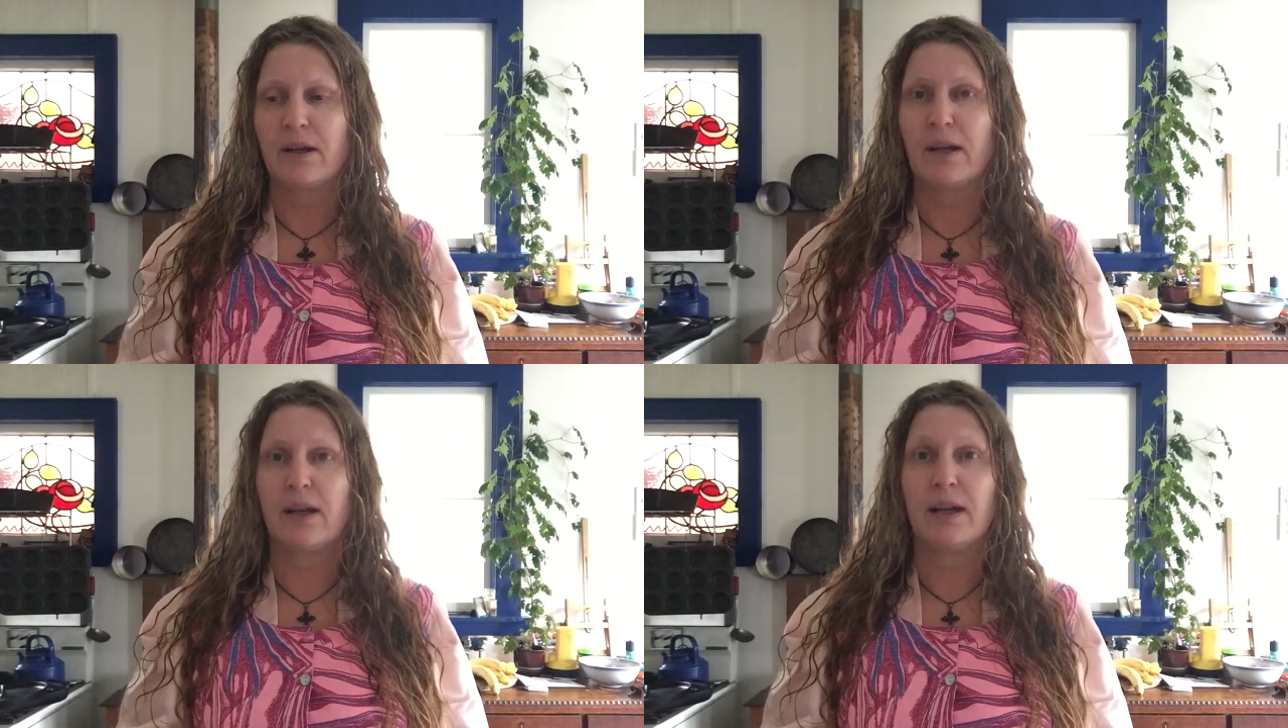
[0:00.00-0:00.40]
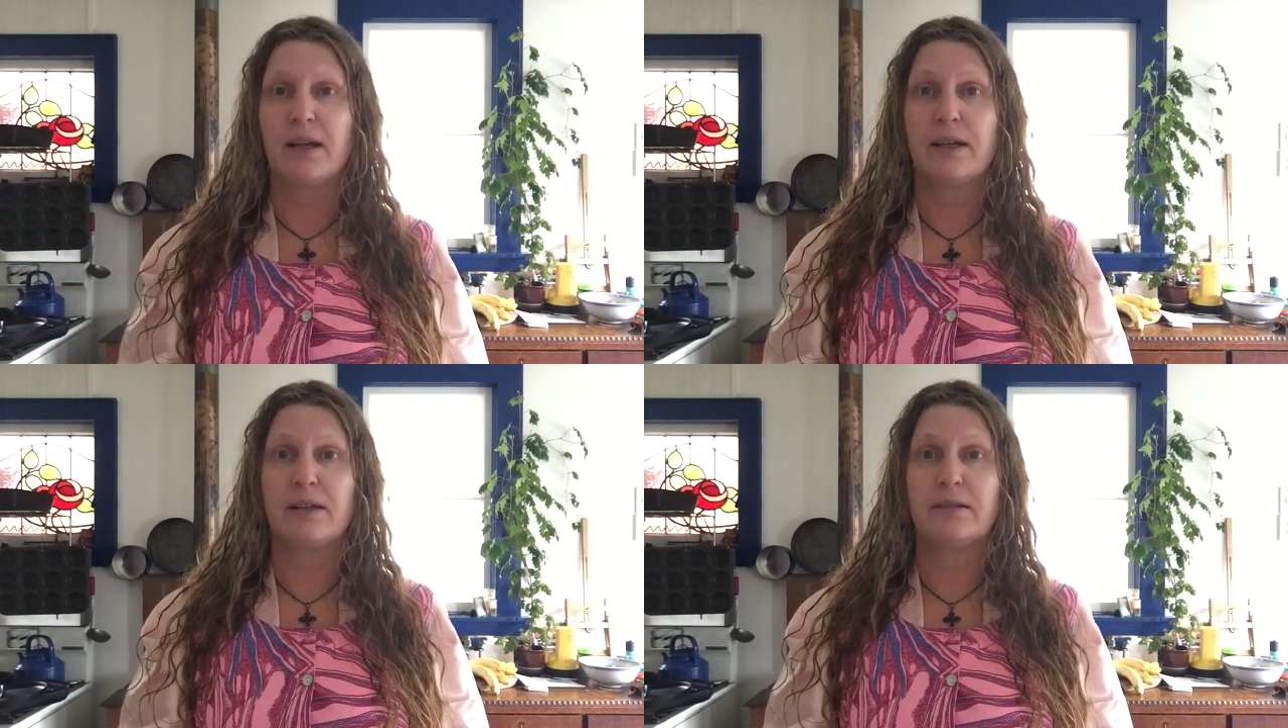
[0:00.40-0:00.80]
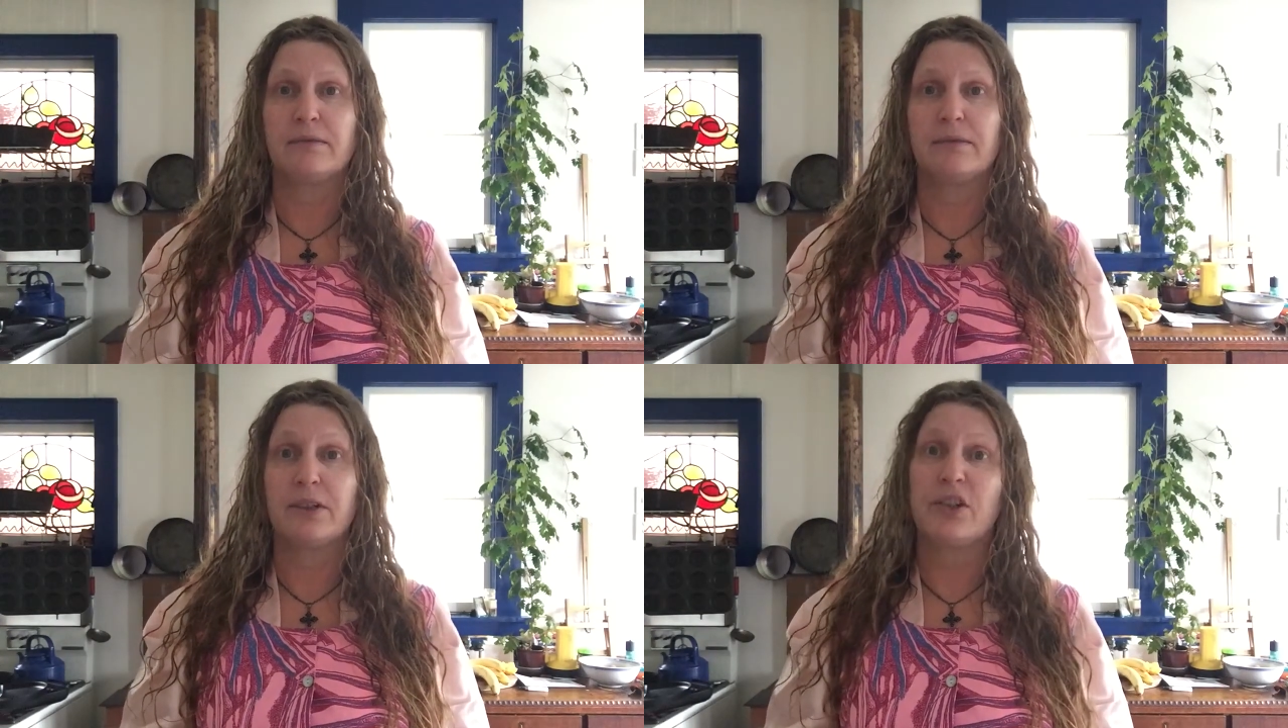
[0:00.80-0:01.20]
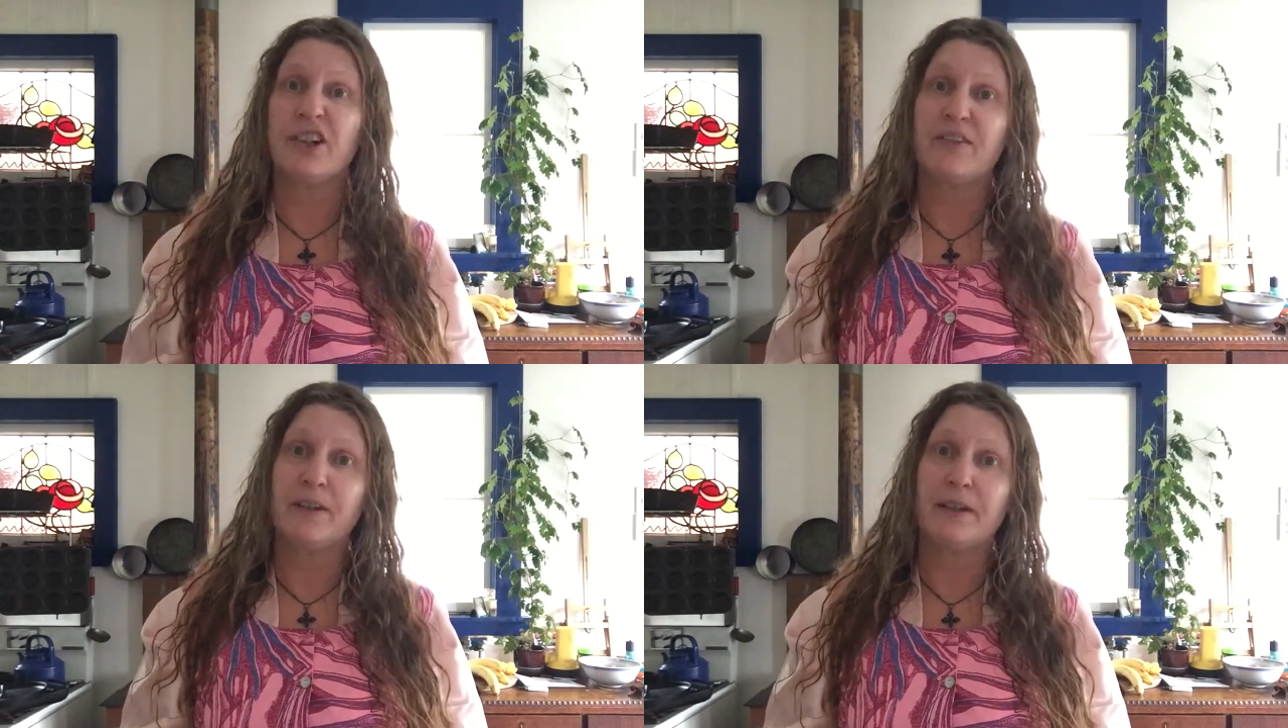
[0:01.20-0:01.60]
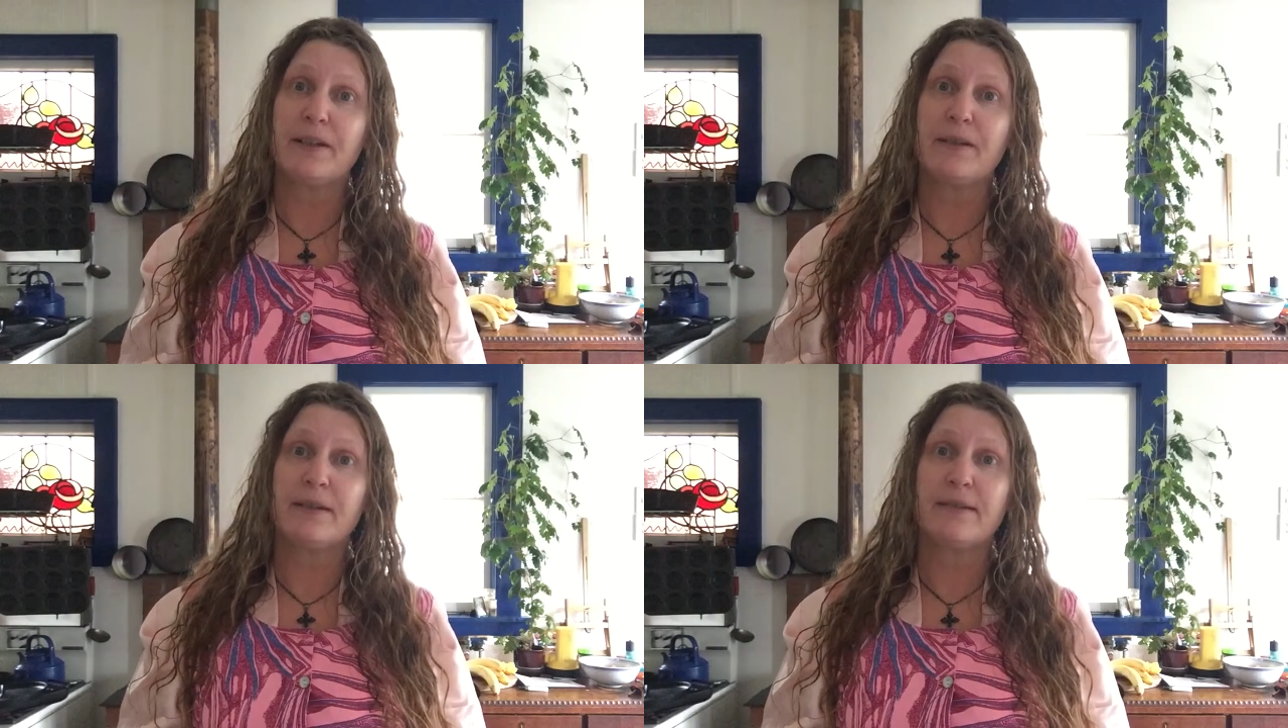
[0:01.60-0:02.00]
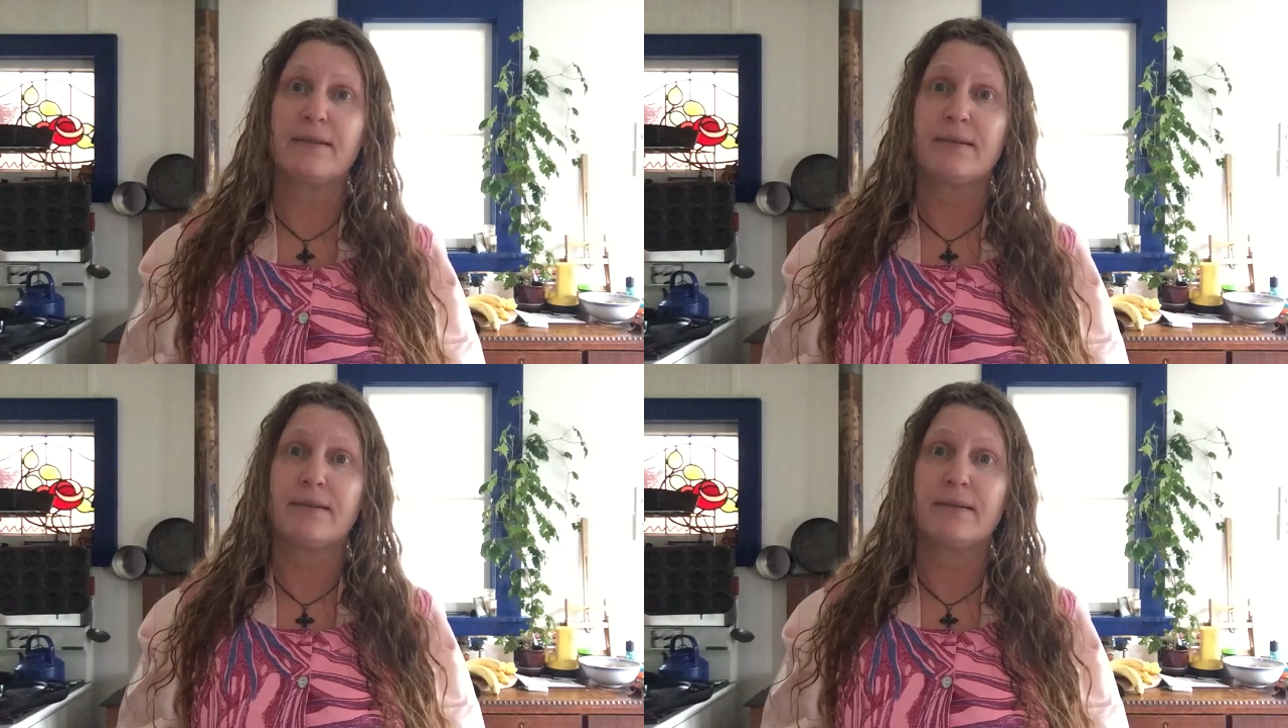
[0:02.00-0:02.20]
And the truth is,